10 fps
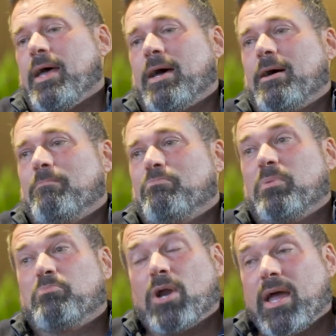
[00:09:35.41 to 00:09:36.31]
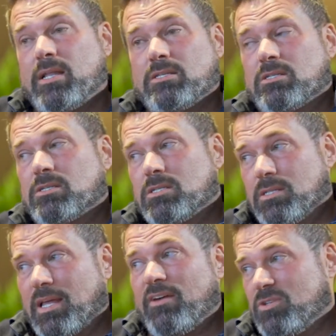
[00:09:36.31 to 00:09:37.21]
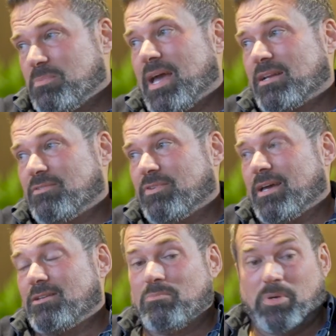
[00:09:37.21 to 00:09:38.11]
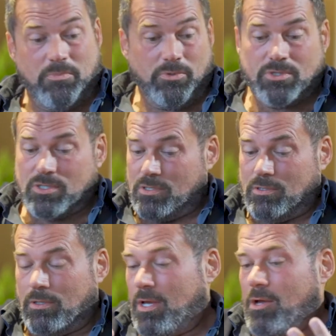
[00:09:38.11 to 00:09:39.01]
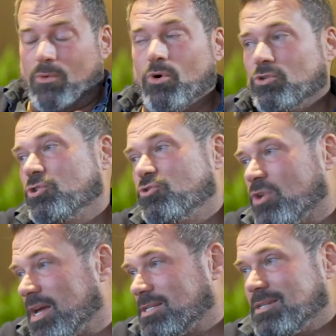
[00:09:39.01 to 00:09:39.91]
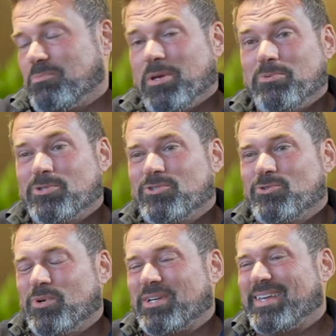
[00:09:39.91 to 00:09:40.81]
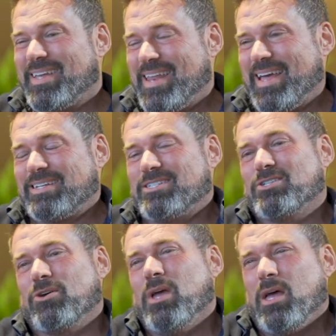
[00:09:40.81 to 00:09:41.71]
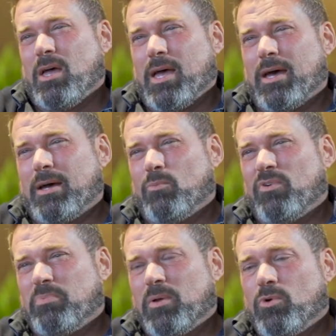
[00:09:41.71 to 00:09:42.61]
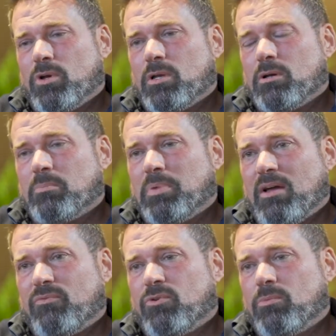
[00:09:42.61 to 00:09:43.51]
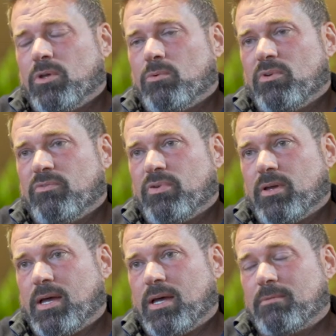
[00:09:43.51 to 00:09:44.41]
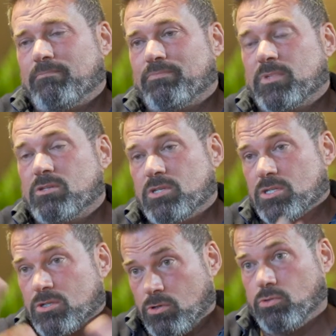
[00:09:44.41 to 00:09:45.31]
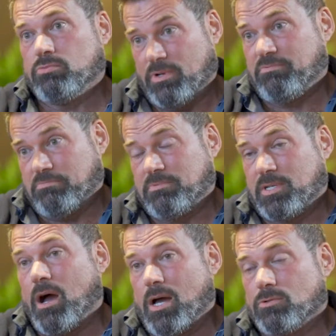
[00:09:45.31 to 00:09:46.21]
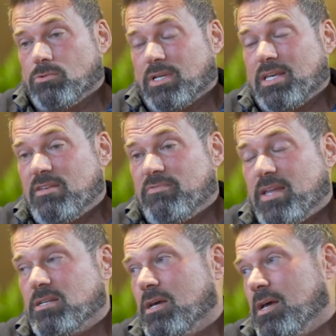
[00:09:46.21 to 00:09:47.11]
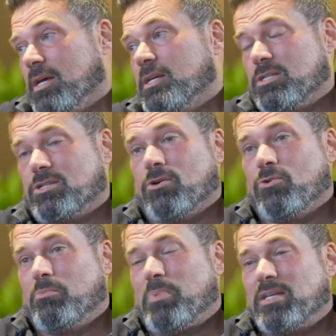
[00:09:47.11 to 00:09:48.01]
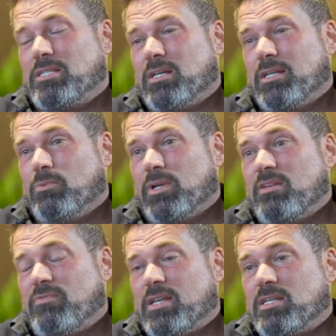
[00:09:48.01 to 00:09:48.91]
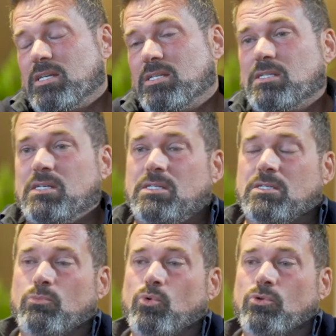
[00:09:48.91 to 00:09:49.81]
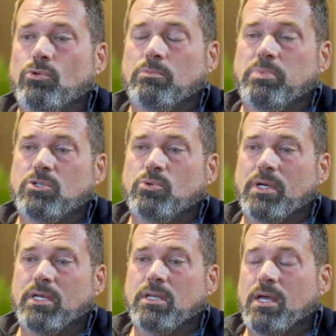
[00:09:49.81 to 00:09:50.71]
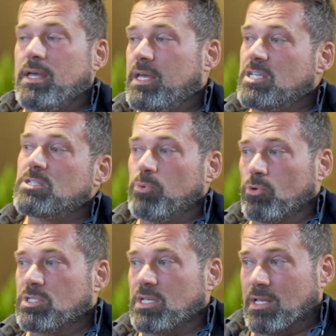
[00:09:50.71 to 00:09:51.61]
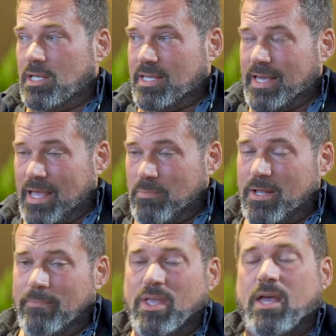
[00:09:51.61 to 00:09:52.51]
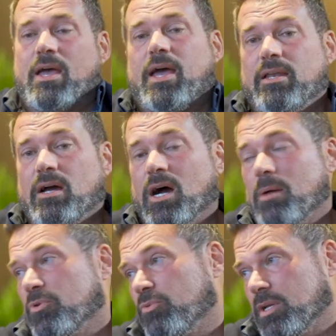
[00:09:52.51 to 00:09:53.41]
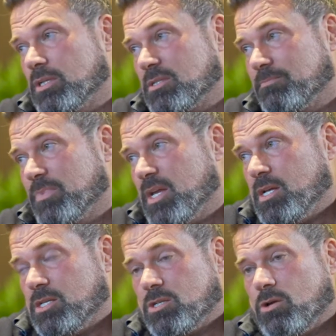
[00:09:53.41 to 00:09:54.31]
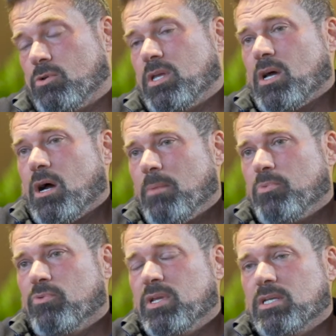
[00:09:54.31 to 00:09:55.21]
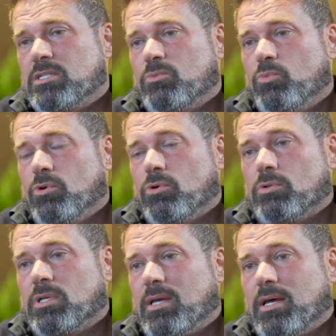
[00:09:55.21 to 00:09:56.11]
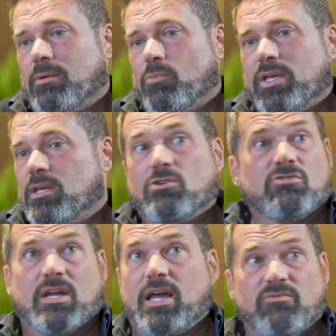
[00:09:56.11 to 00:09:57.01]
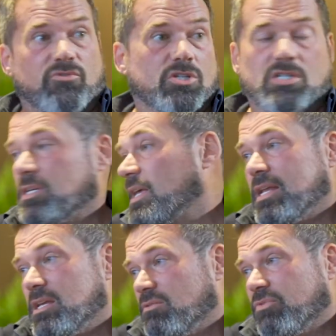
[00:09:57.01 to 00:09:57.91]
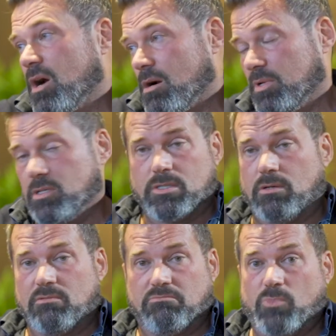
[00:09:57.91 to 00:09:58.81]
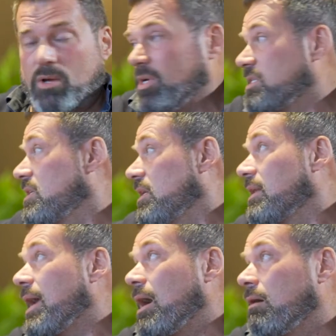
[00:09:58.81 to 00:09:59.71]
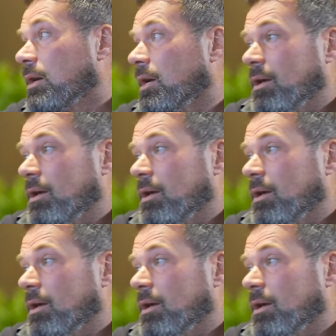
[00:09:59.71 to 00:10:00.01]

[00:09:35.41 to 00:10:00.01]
Um, but brands still have to be activated. People still want to dress and people still want to connect. So um, we've been working on a platform that we've um, just we've titled Event. So basically, what Event is is a world between esports and e-gaming and hyperrealism. So in the hyperrealism world, um, we can create virtually any environment. So where we're sitting now,